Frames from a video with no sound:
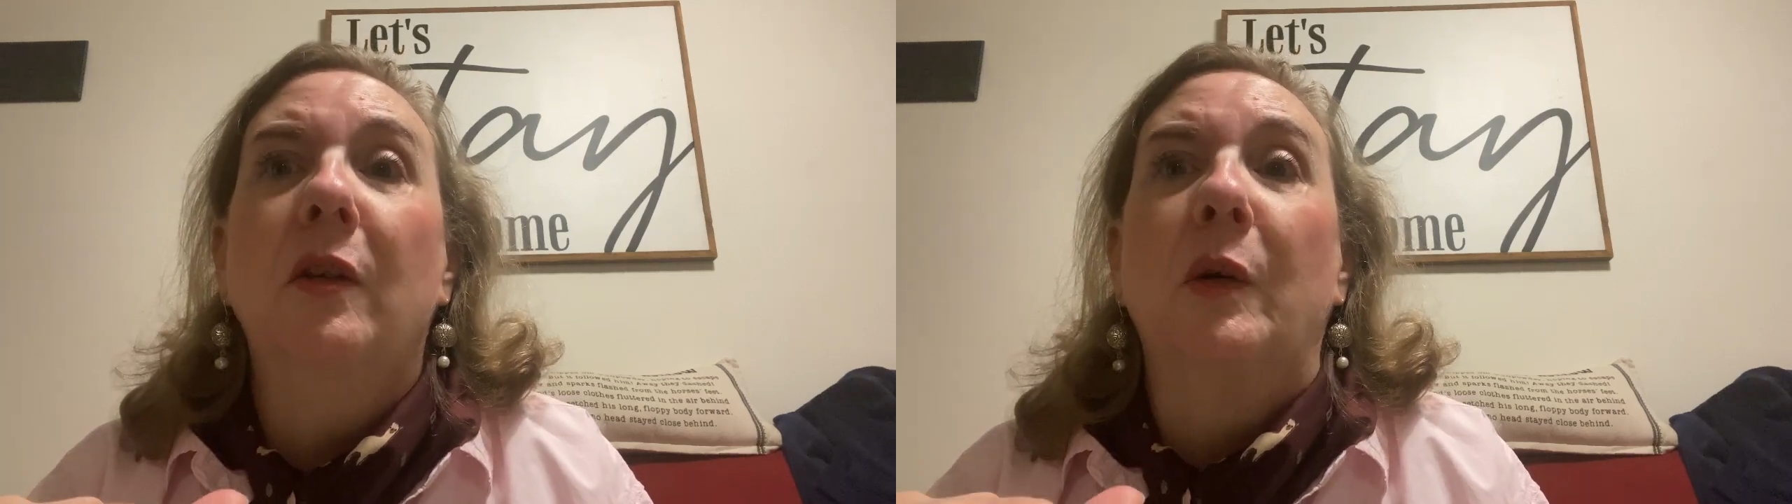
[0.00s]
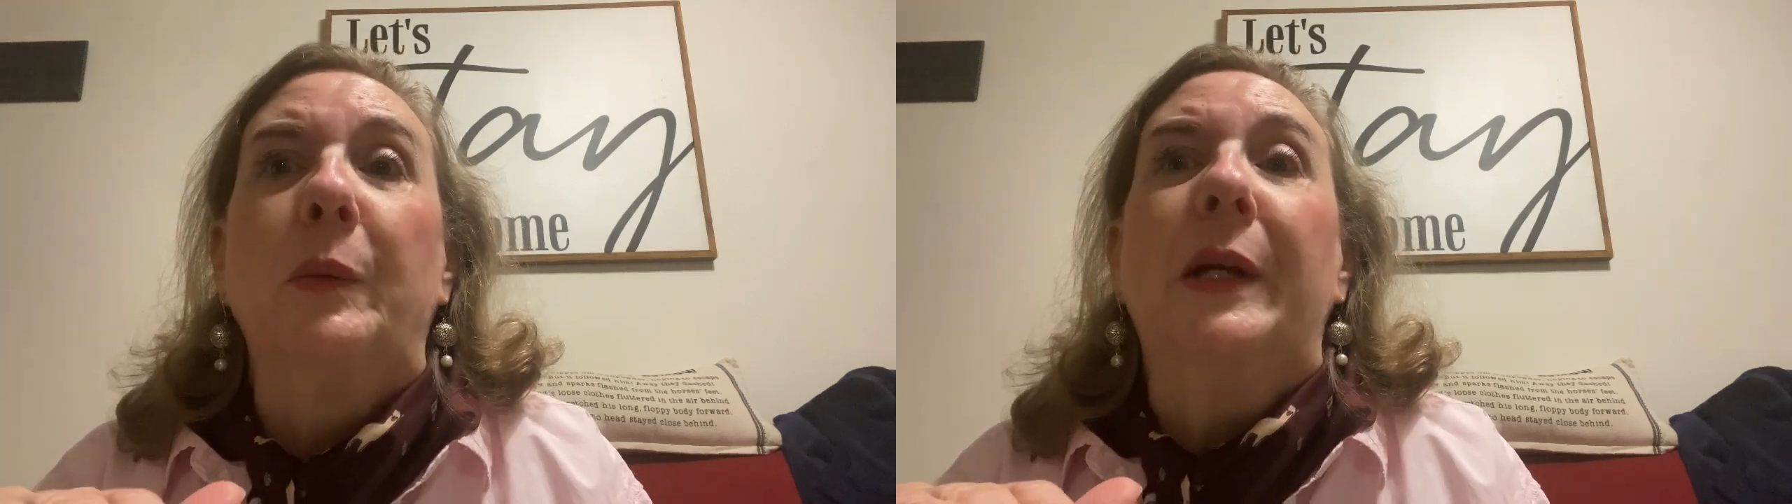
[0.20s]

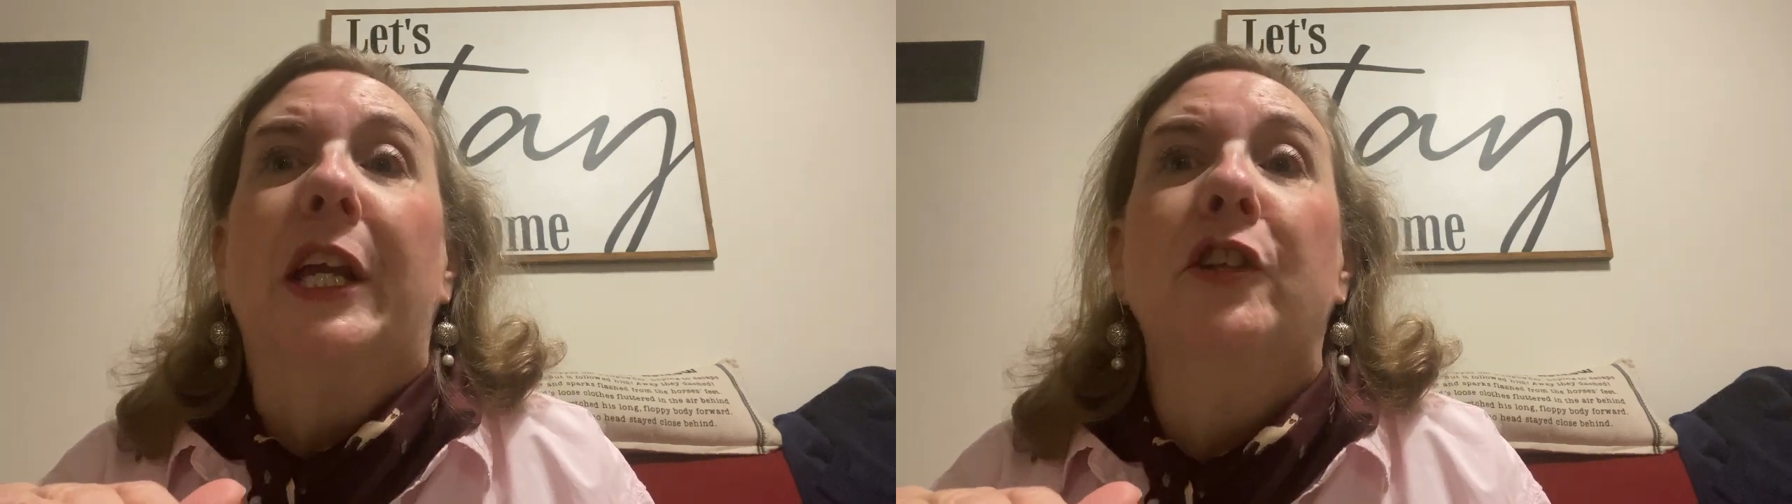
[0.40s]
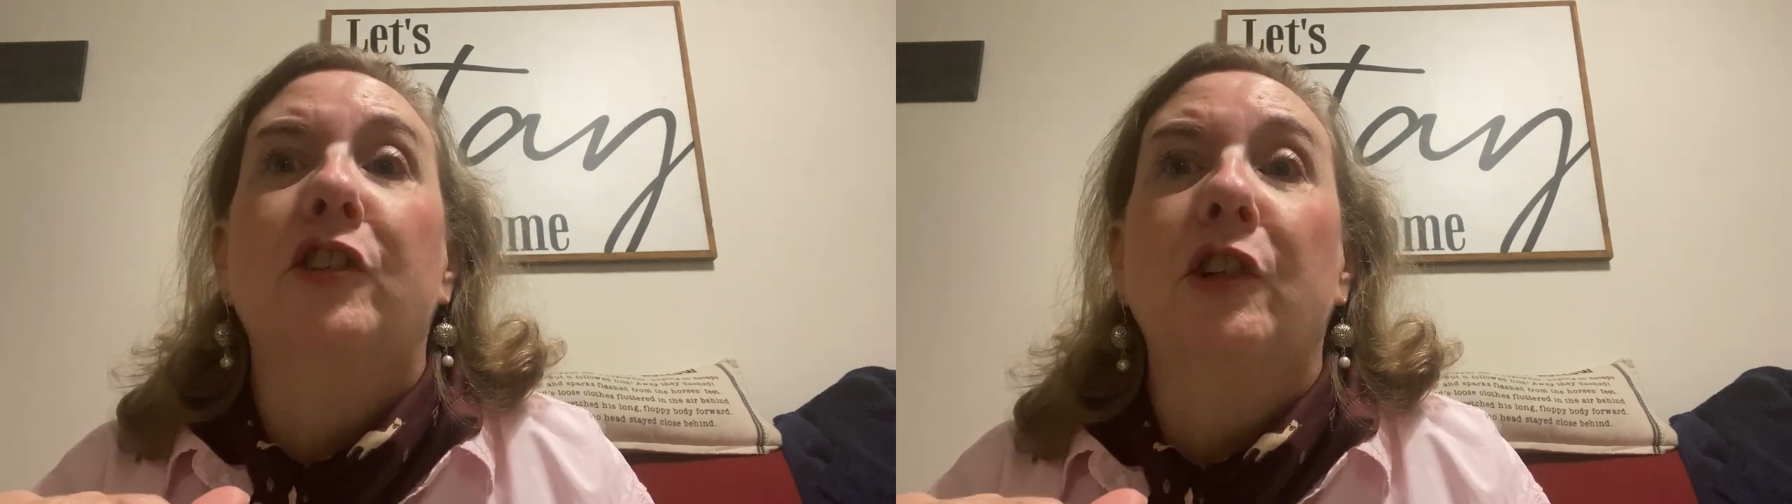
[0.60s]
or we
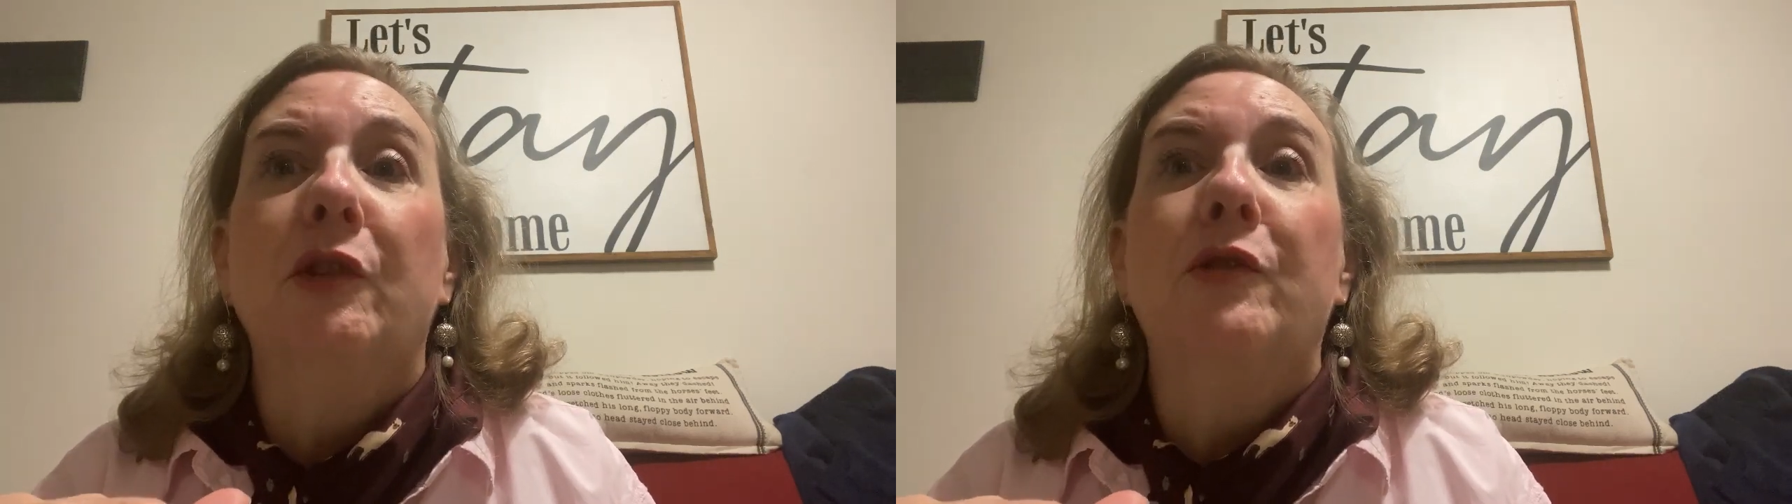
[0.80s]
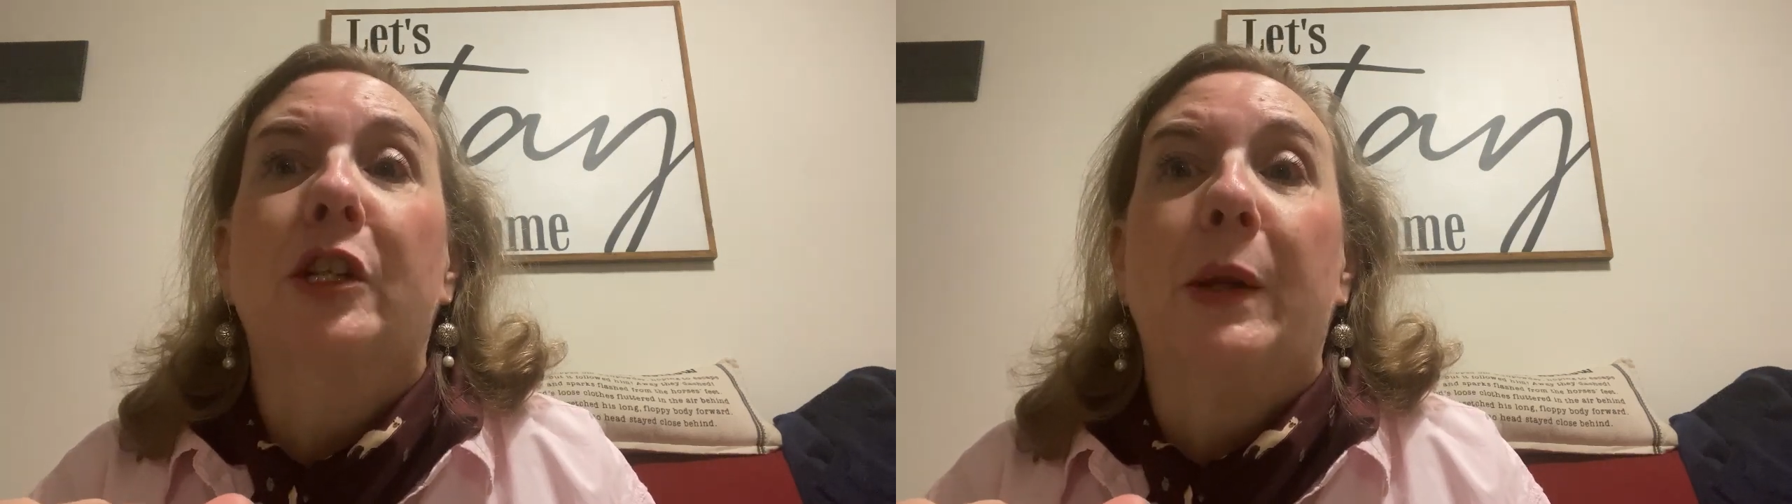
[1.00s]
can
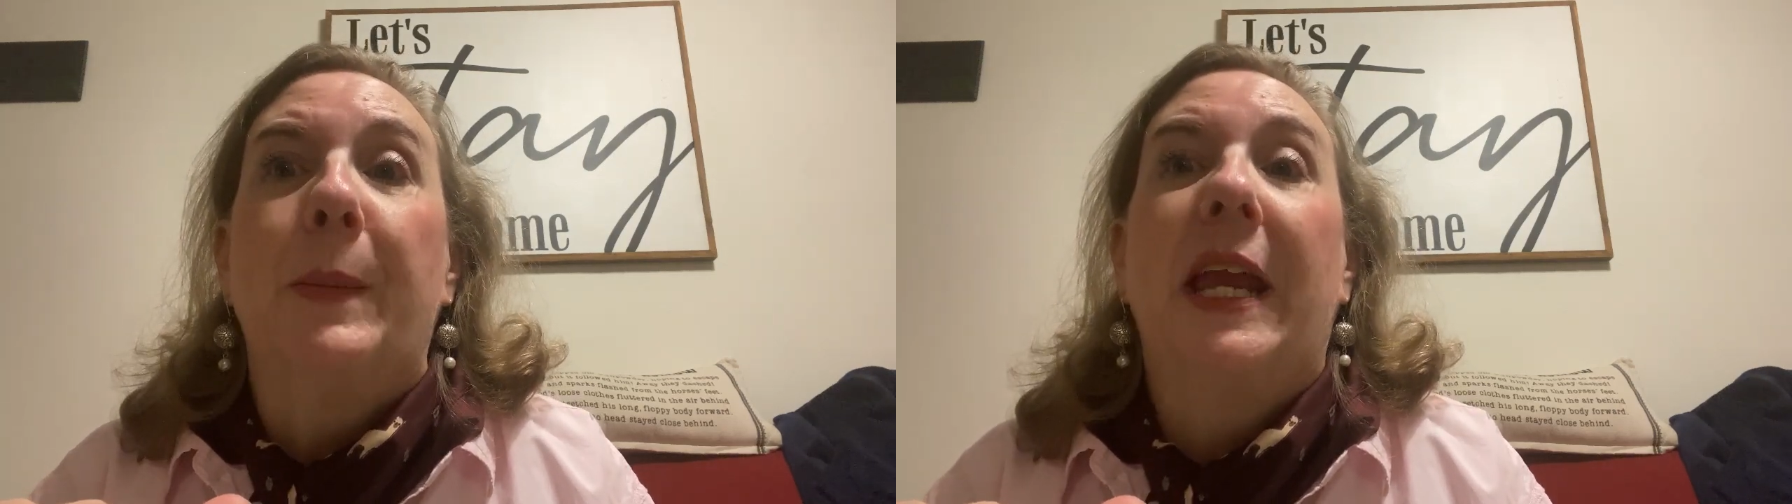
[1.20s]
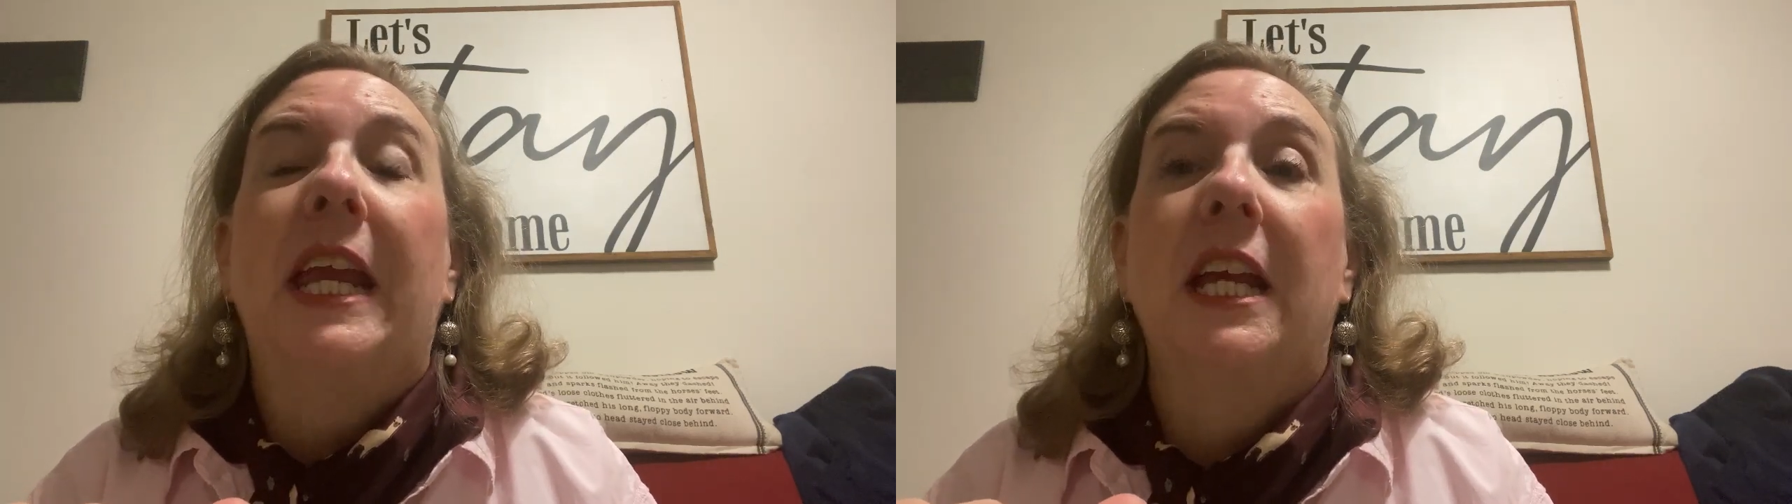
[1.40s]
choose to
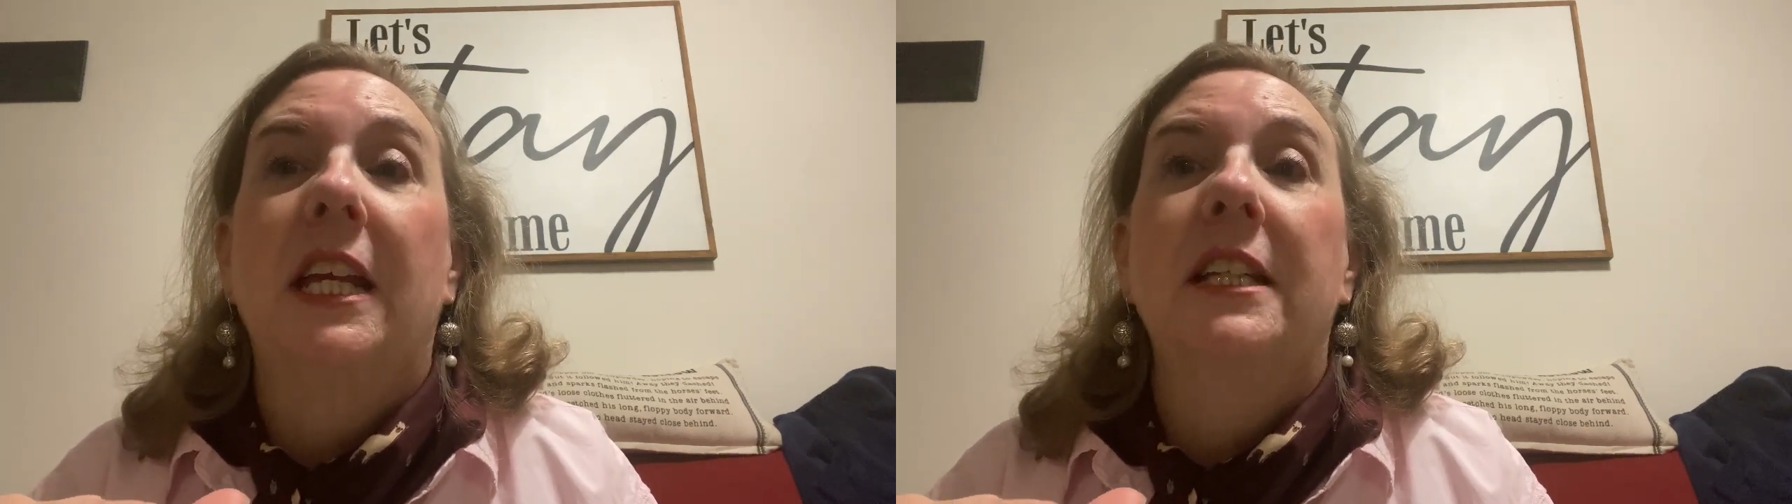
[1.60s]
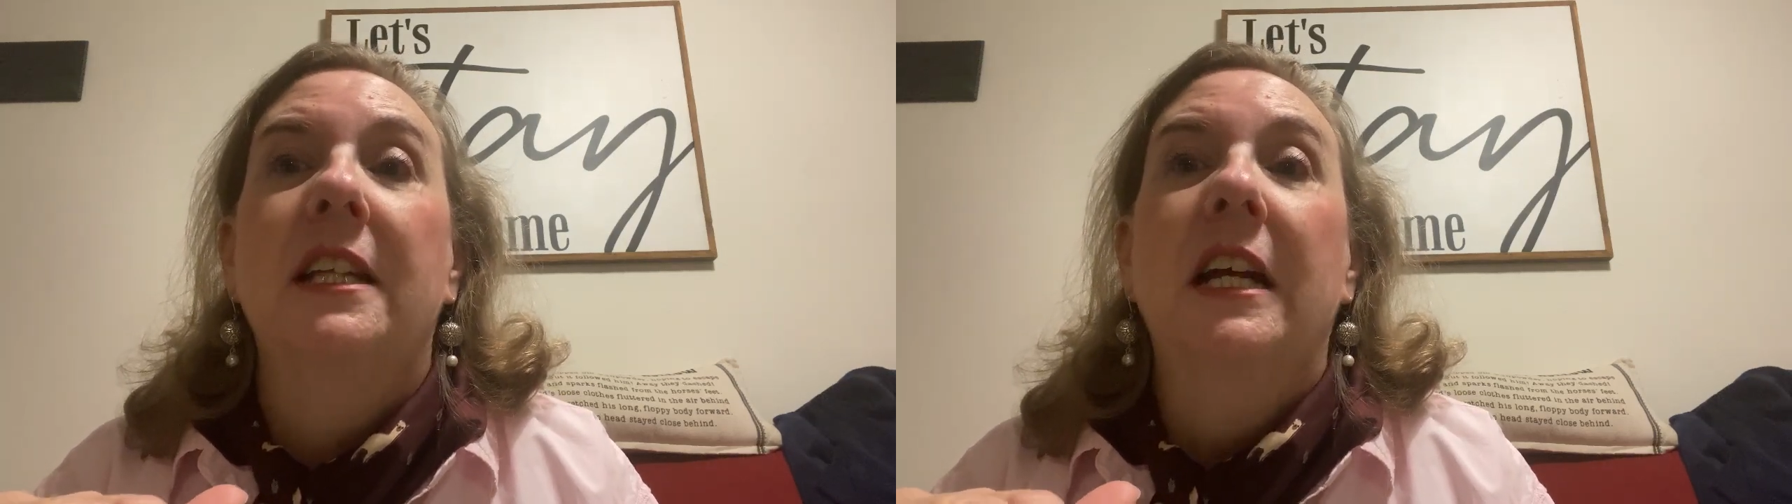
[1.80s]
make it